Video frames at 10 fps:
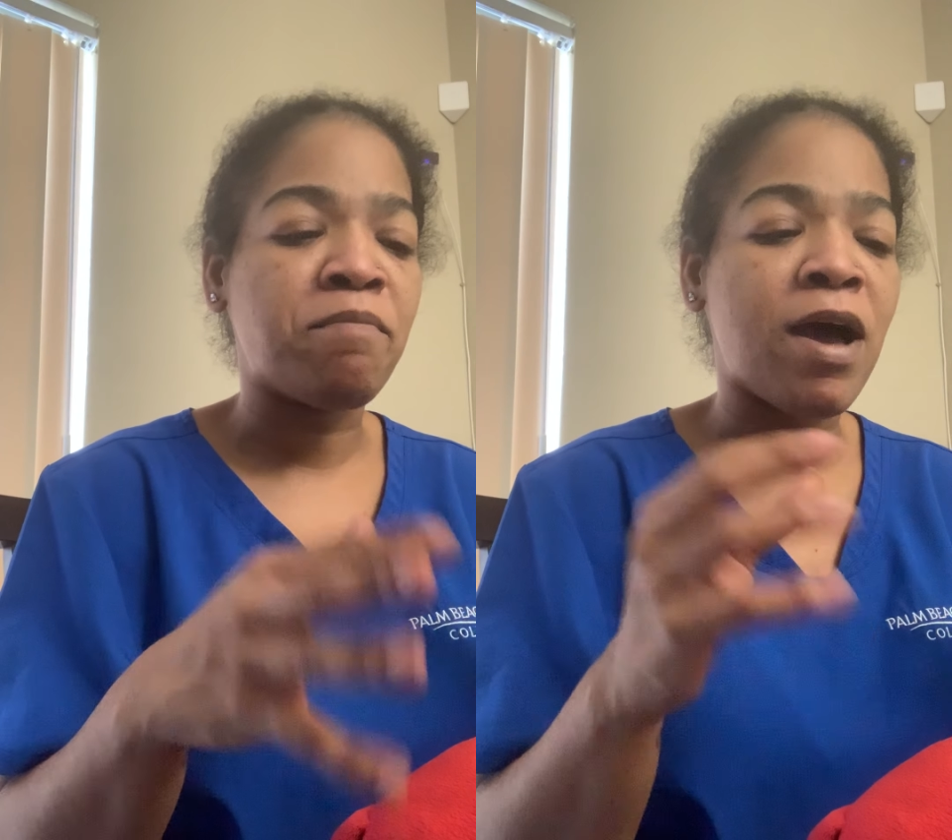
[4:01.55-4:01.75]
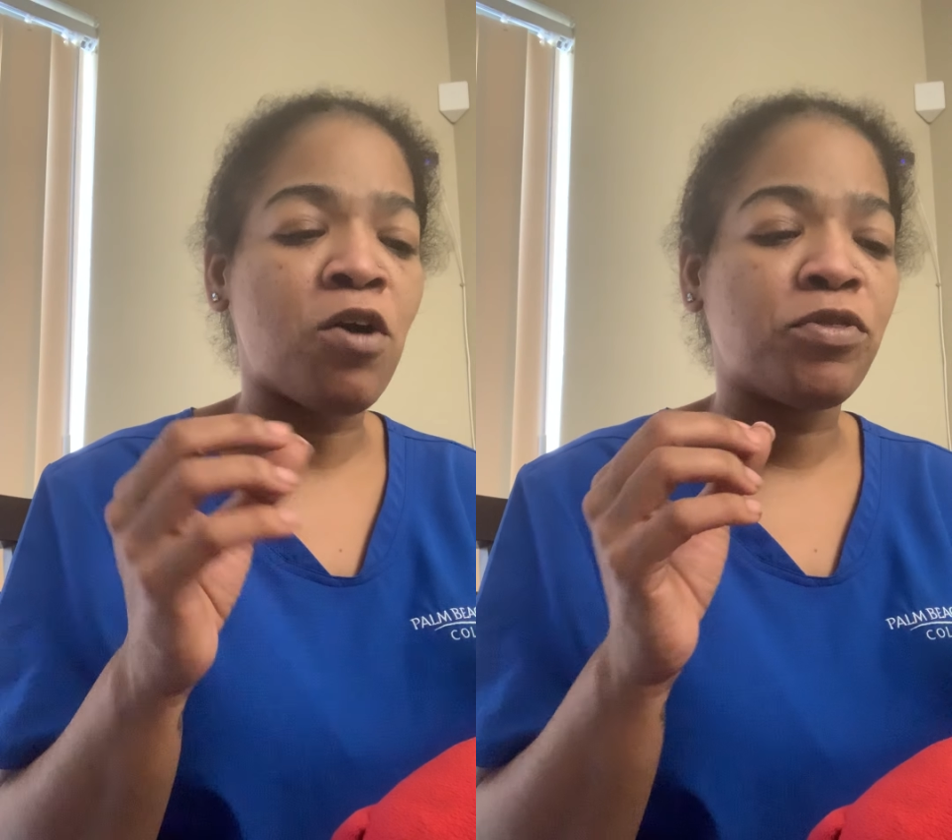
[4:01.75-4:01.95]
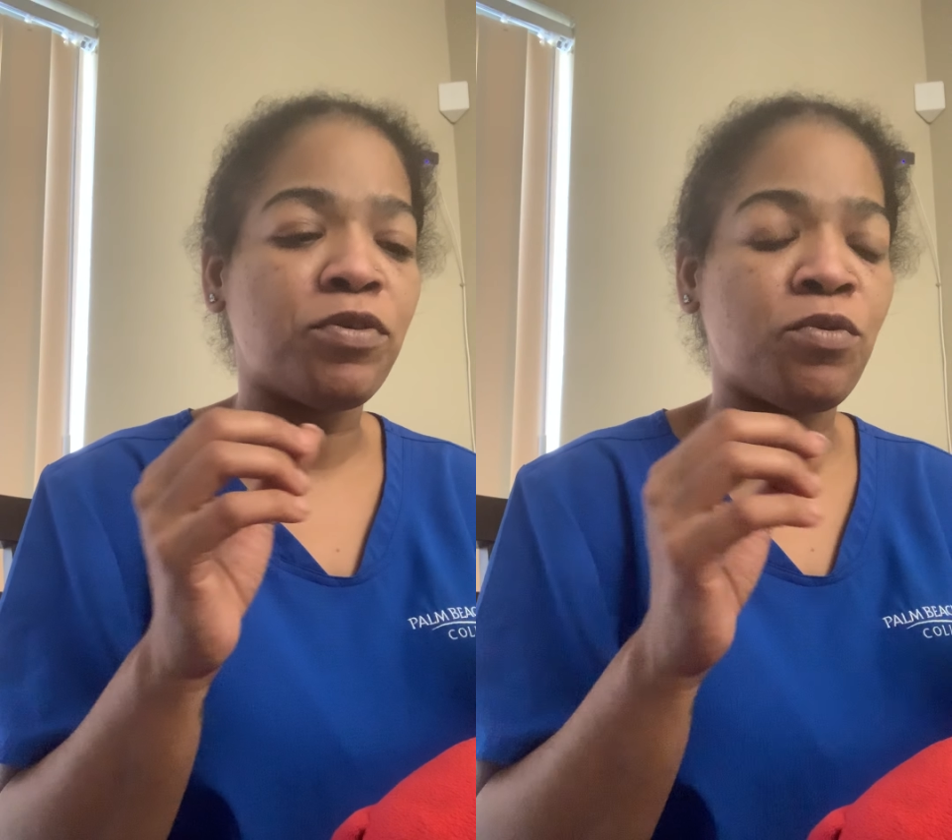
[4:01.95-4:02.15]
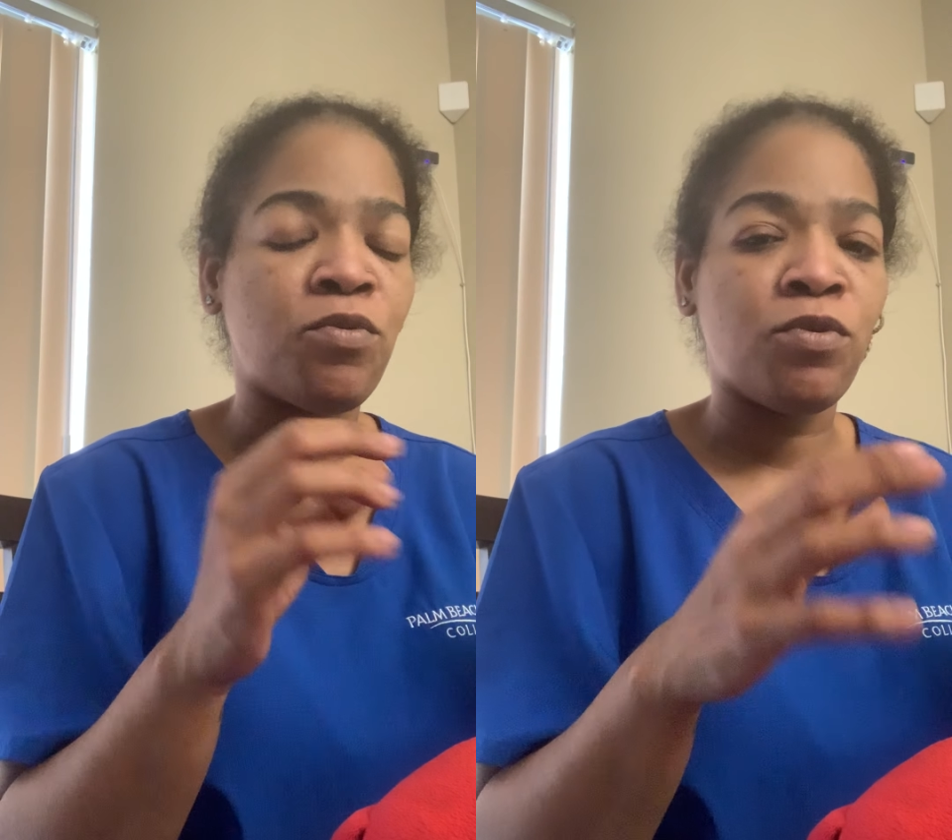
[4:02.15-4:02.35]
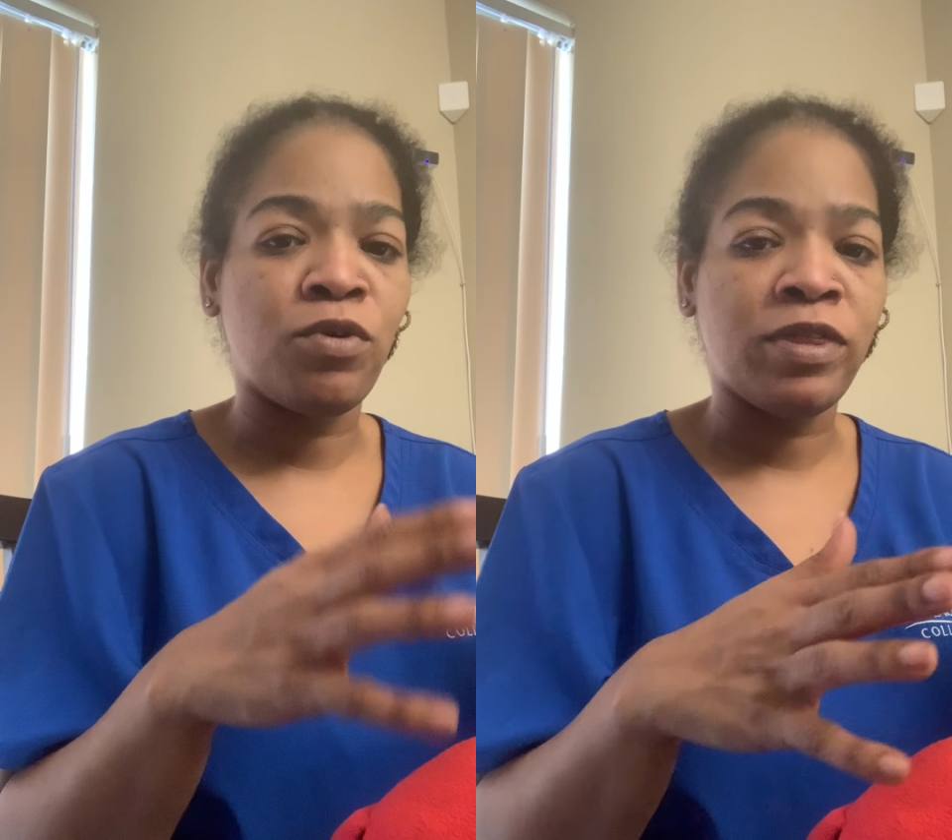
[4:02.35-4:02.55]
mouth
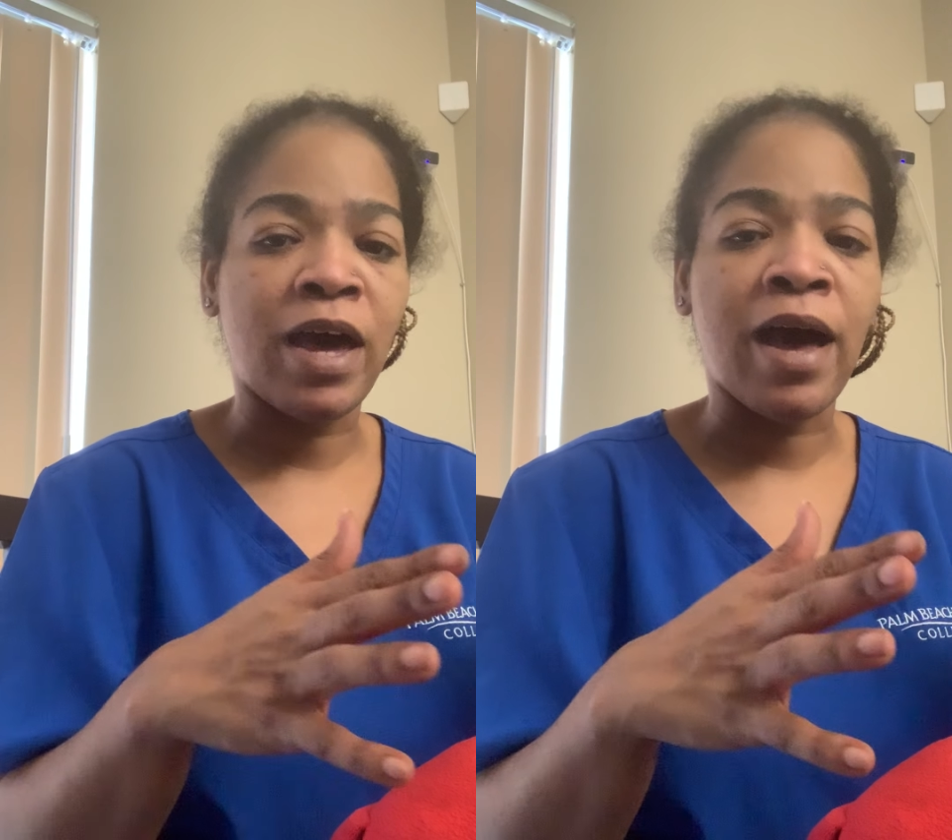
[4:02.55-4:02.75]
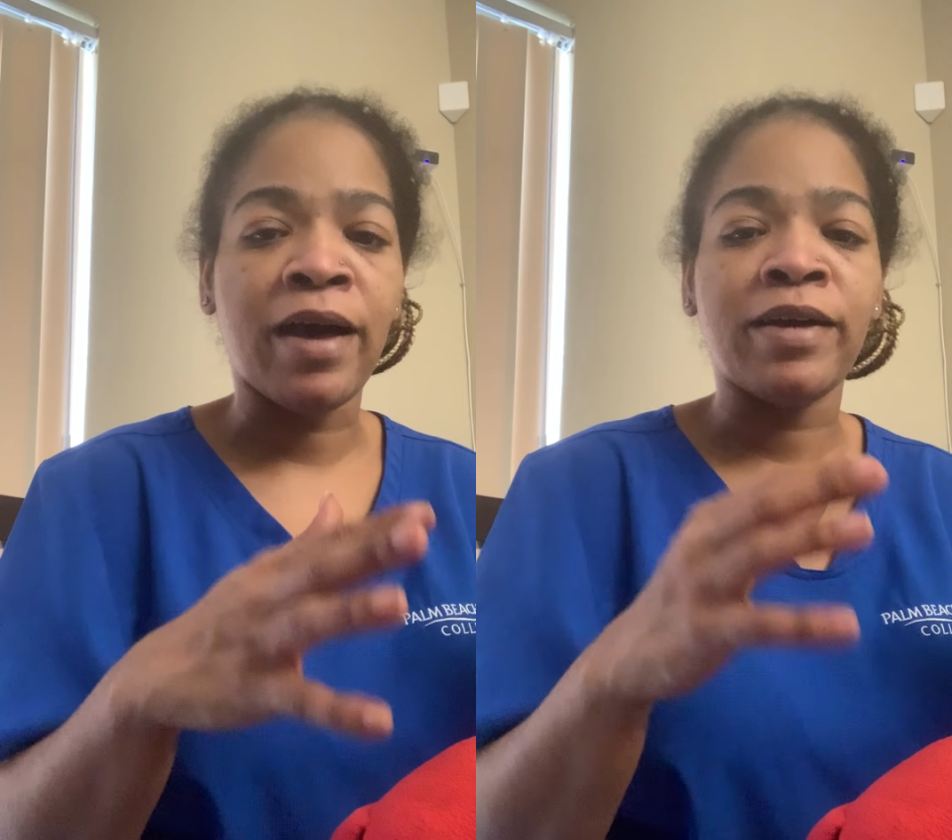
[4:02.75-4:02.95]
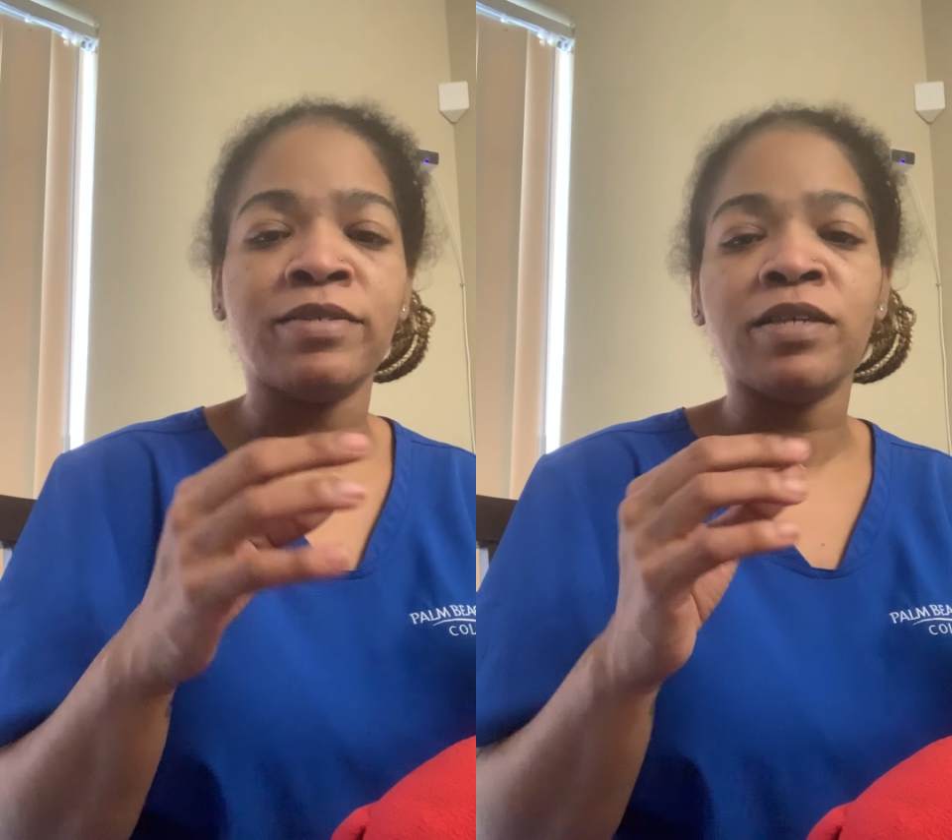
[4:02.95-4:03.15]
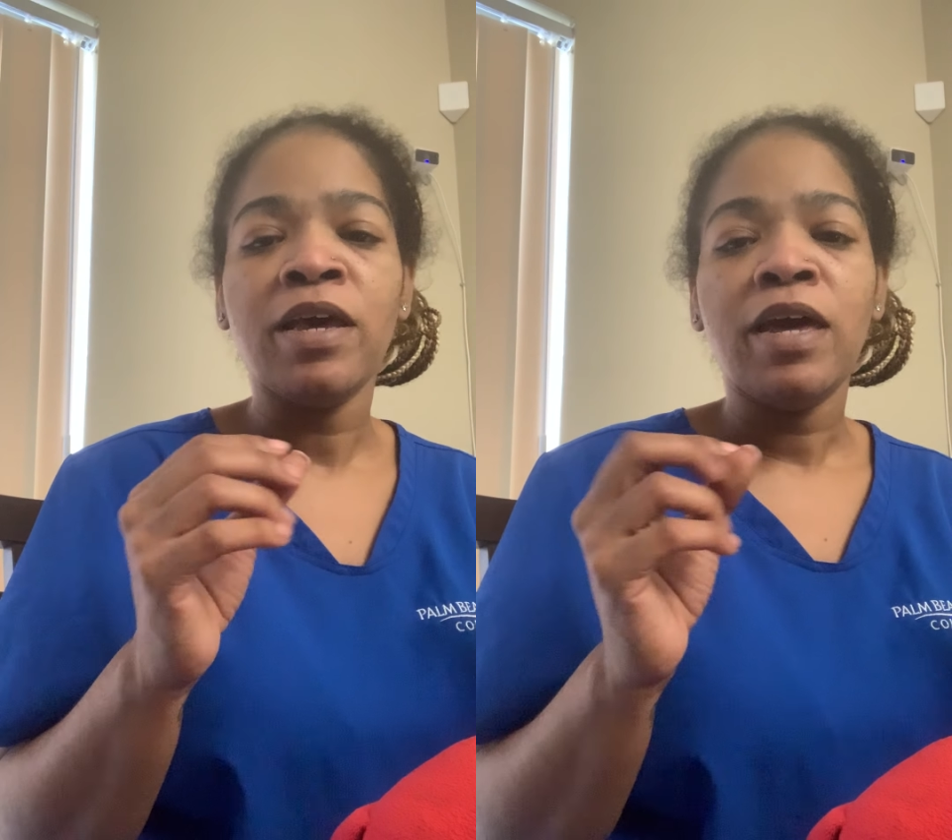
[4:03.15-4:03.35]
or the eyes.